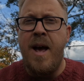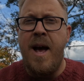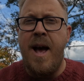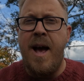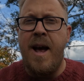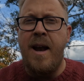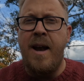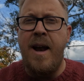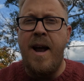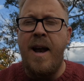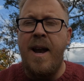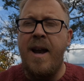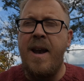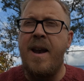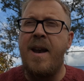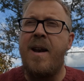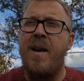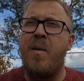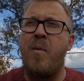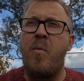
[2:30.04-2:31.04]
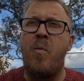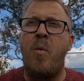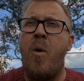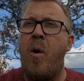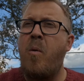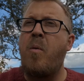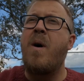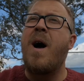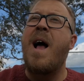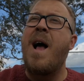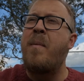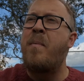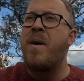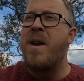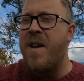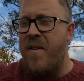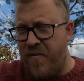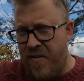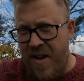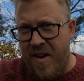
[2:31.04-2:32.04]
and what will
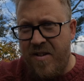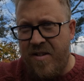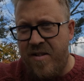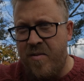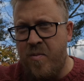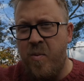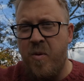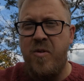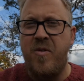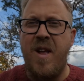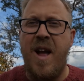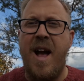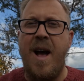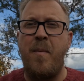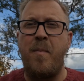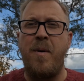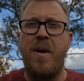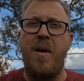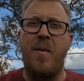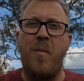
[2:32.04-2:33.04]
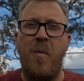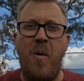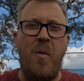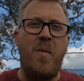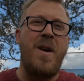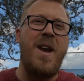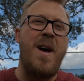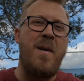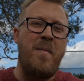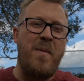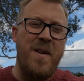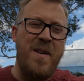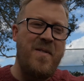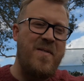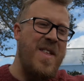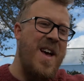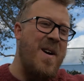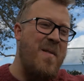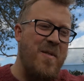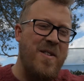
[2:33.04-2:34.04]
happen if this was to happen, and what would happen
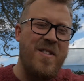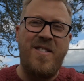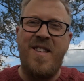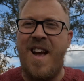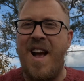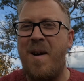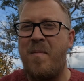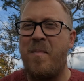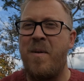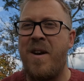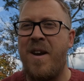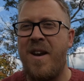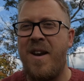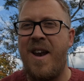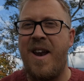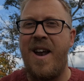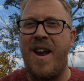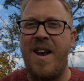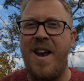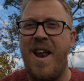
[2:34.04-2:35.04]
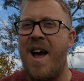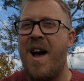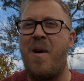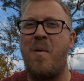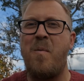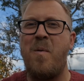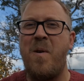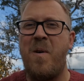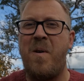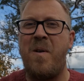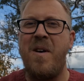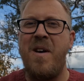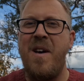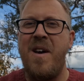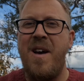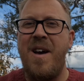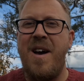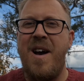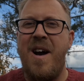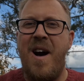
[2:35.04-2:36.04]
if that was to happen, and how will
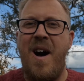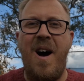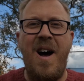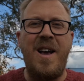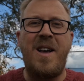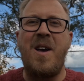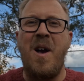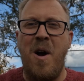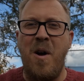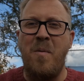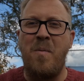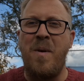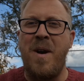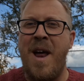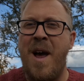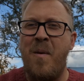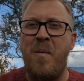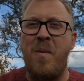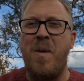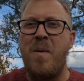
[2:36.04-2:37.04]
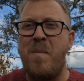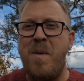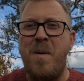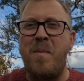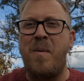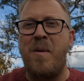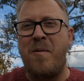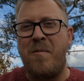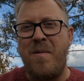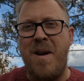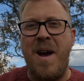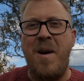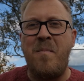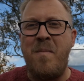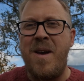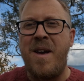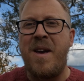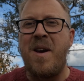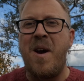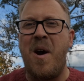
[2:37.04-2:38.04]
I cope, and how will the people around
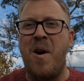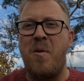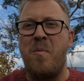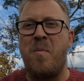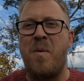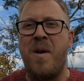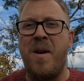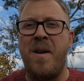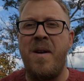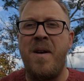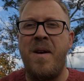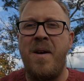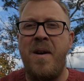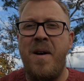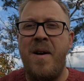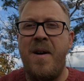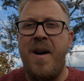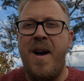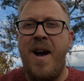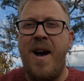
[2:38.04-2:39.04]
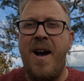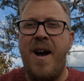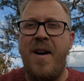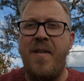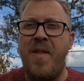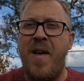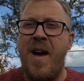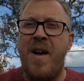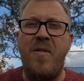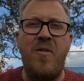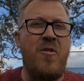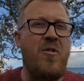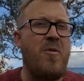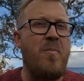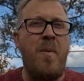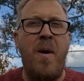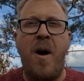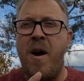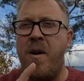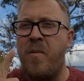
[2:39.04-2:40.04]
me cope, and that
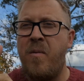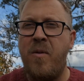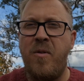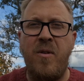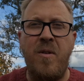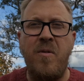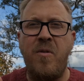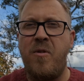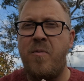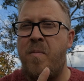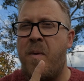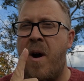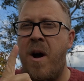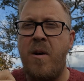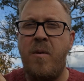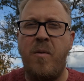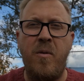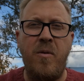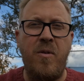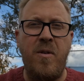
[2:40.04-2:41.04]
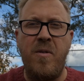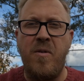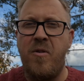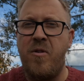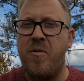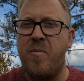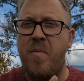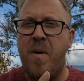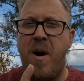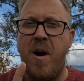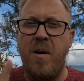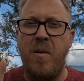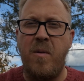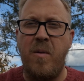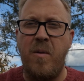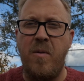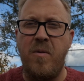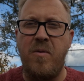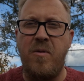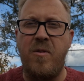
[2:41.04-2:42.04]
spirals and spirals and
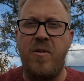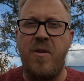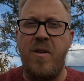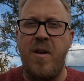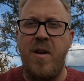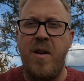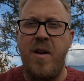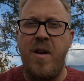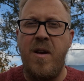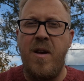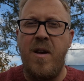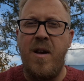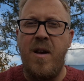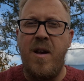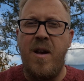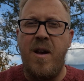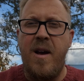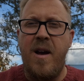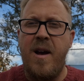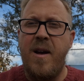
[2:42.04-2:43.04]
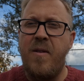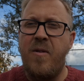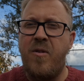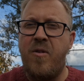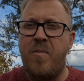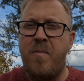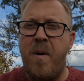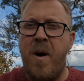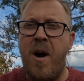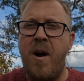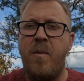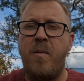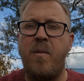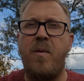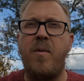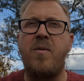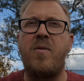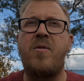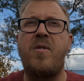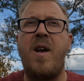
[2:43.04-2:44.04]
spirals and
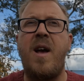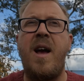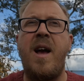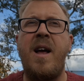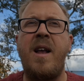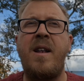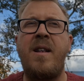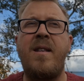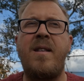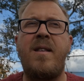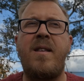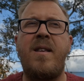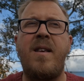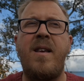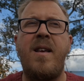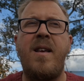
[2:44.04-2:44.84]
spirals. And